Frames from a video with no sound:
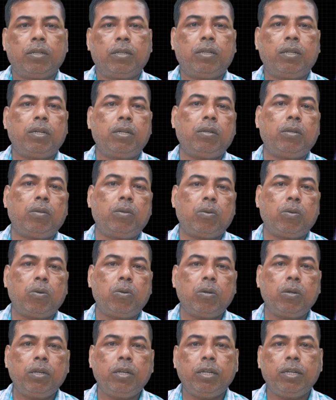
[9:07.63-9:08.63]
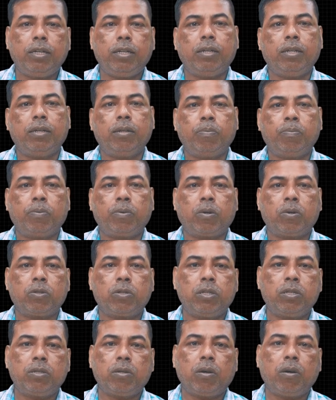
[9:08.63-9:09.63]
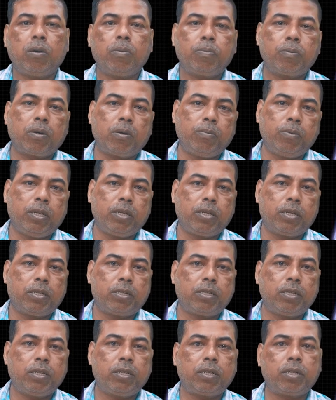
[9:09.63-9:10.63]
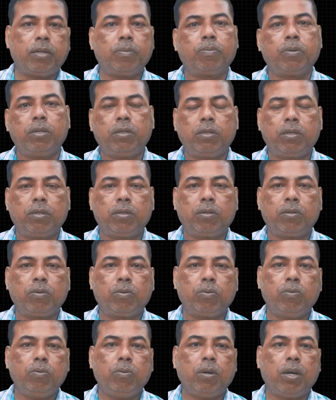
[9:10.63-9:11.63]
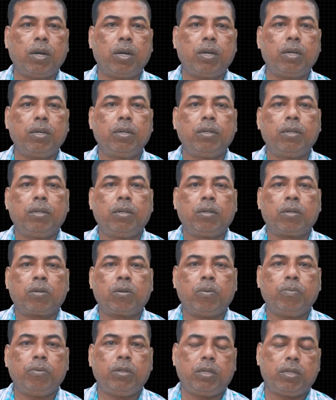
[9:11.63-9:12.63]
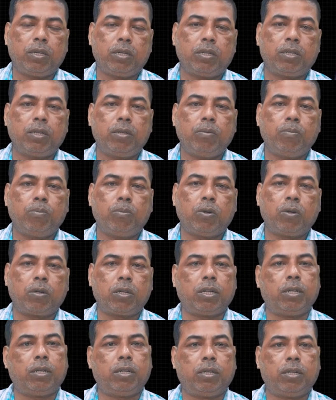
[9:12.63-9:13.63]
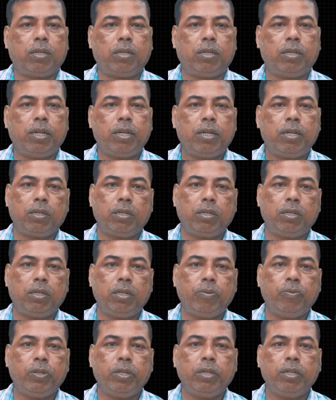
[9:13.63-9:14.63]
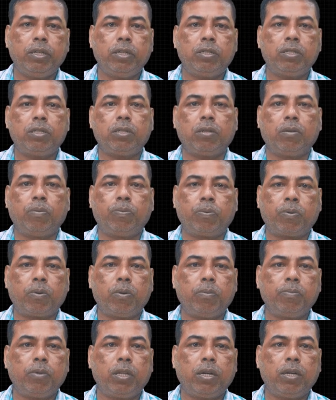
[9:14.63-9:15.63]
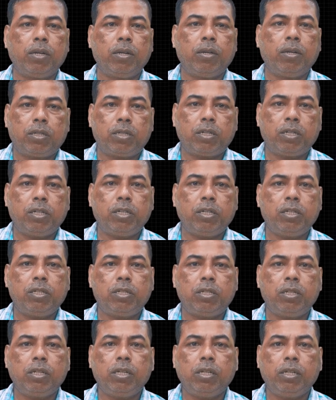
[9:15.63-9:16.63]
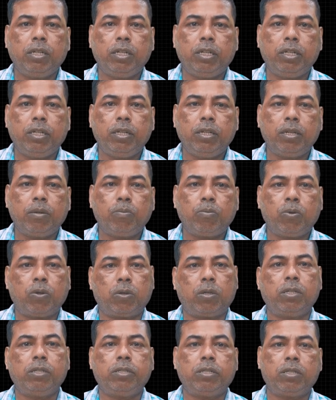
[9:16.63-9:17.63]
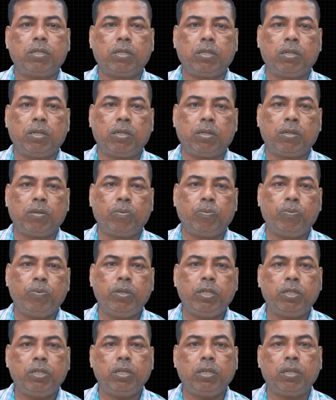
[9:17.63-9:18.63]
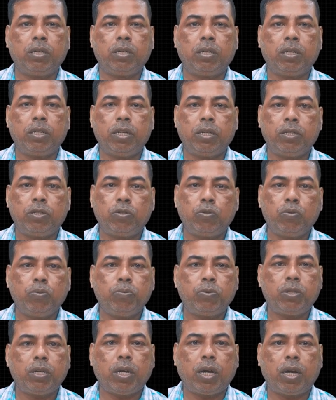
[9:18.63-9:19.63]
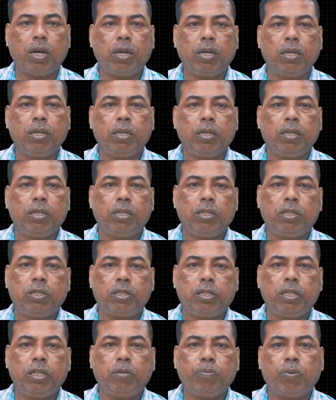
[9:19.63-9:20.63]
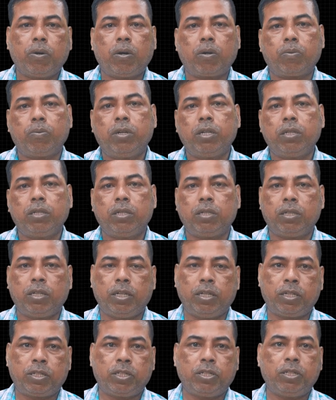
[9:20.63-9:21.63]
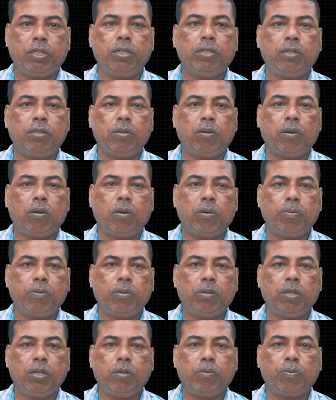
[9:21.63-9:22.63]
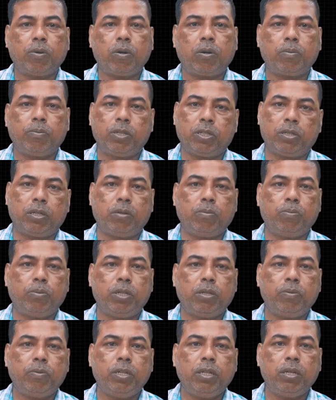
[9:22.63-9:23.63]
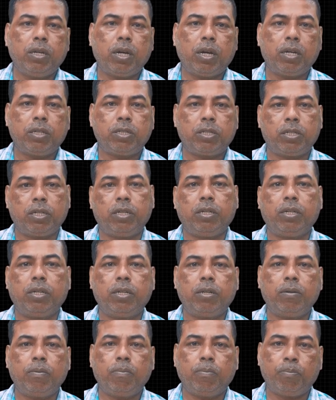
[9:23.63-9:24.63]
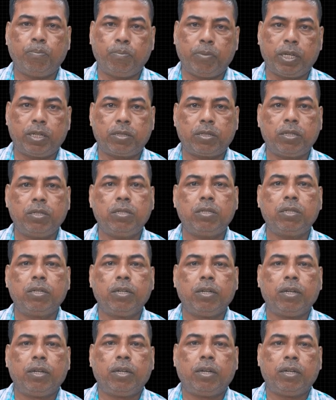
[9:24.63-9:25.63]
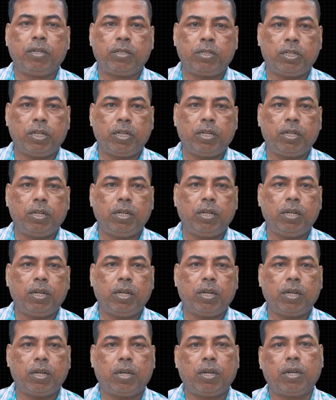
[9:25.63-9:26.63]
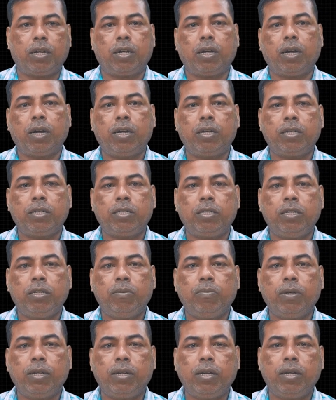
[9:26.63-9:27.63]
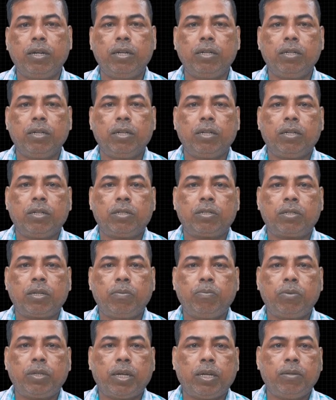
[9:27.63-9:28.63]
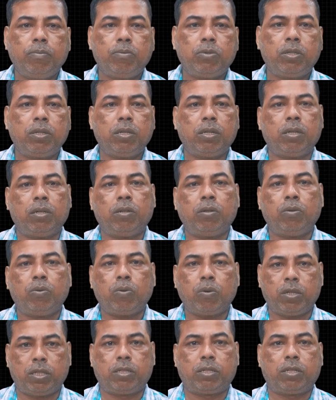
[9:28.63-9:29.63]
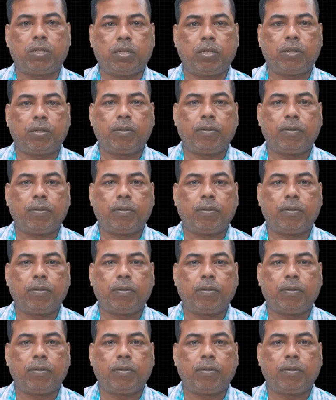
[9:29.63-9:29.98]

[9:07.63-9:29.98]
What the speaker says: The non-linear process of communication refers to a communication model that deviates from the traditional linear models, which assumes a straightforward exchange of information between a sender, message, a channel, a receiver, and sometimes a noise.